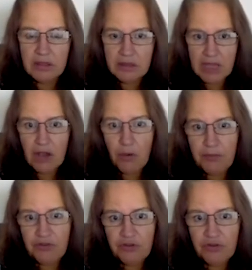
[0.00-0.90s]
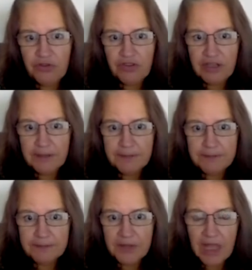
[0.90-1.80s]
that opportunity.
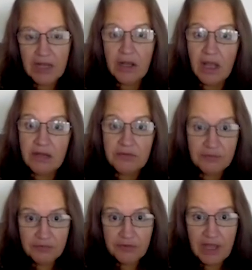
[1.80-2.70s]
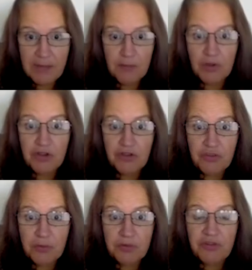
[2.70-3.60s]
And for them, we're going to
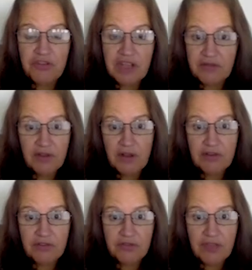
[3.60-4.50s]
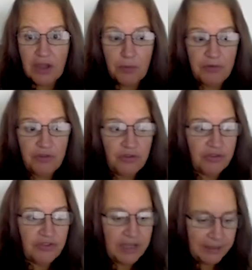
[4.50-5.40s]
support them to take advantage of that
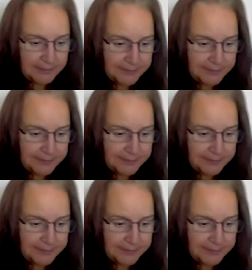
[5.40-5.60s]
opportunity.